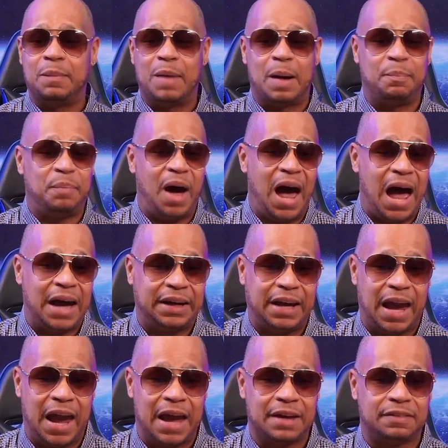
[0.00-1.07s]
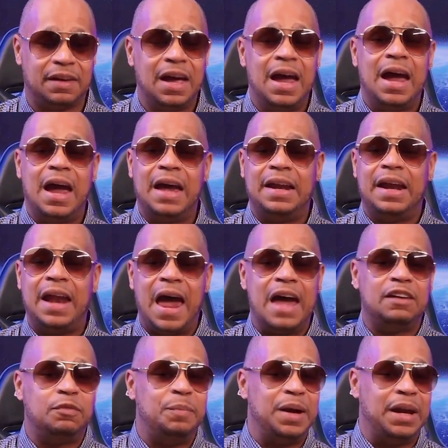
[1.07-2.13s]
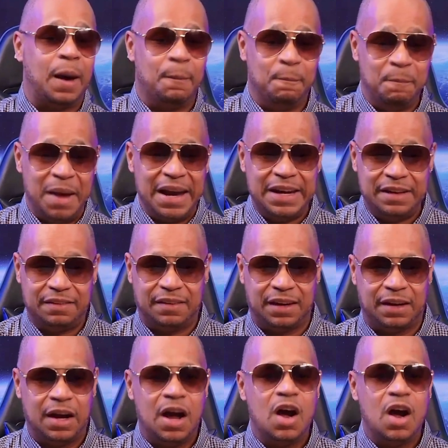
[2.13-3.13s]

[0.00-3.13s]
and my podcast, and it has been amazing.